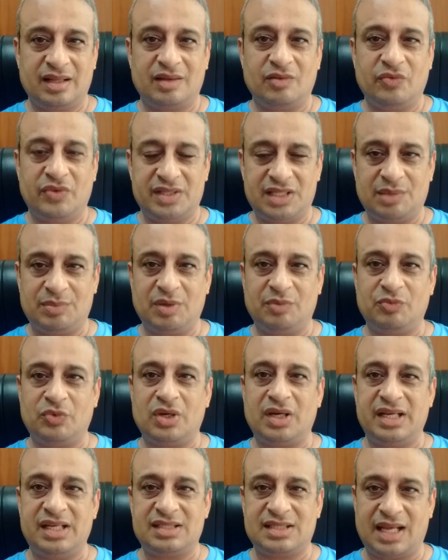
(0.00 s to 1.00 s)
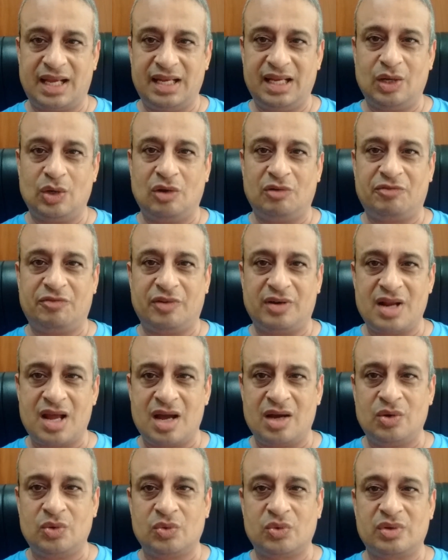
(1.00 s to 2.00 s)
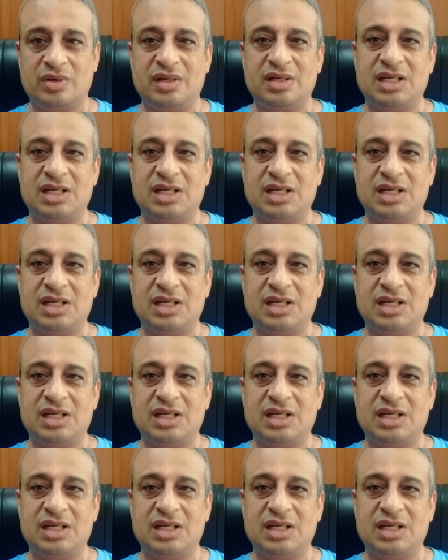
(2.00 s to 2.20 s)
Vijay Bambani signing off for now,